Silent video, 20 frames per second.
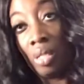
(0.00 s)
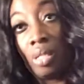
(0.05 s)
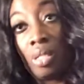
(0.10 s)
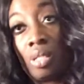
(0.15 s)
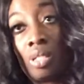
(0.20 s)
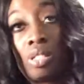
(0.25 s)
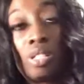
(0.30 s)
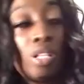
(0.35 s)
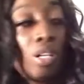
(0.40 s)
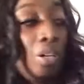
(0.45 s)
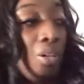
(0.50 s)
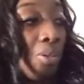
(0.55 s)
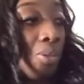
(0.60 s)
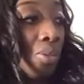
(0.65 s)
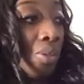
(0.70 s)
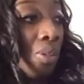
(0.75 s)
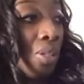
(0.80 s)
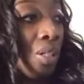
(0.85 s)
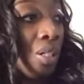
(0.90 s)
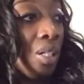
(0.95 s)
So
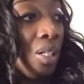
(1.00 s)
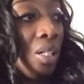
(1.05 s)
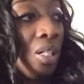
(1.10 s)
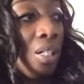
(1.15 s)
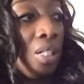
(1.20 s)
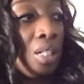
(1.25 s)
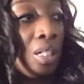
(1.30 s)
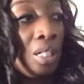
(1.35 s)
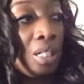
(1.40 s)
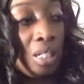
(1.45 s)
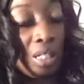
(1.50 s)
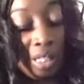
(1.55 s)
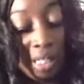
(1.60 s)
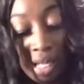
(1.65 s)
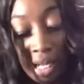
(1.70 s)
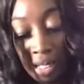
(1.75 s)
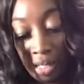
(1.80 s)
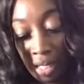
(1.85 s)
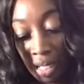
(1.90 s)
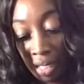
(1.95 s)

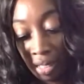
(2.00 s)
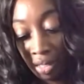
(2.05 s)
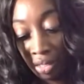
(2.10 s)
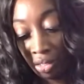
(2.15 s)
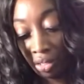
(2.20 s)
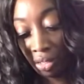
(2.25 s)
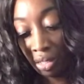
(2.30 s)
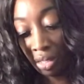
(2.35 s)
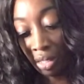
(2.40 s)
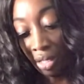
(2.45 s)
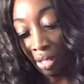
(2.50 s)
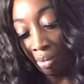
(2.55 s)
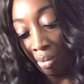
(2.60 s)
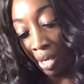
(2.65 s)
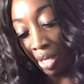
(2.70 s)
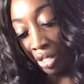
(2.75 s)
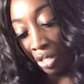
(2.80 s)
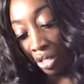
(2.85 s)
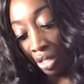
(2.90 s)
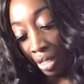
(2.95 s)
take that into
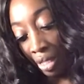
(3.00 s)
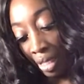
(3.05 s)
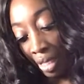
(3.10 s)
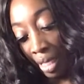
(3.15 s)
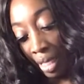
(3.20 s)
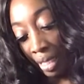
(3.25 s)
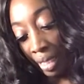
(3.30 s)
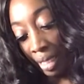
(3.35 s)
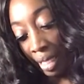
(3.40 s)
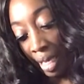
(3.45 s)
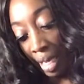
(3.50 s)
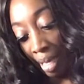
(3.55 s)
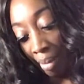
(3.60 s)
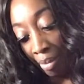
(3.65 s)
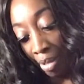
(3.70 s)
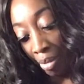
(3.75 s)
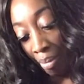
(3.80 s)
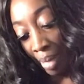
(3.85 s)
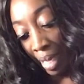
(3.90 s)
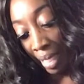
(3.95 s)
consideration the next time
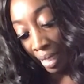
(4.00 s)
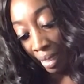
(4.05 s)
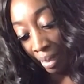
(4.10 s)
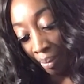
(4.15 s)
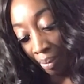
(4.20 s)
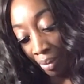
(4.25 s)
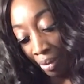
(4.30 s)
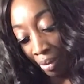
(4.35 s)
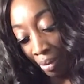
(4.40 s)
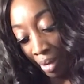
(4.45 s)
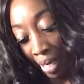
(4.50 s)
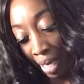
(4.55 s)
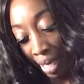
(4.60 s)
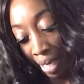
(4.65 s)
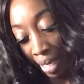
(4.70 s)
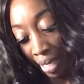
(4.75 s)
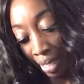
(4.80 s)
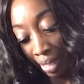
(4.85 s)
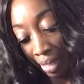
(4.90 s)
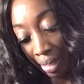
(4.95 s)
you buy some
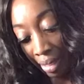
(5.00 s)
thread.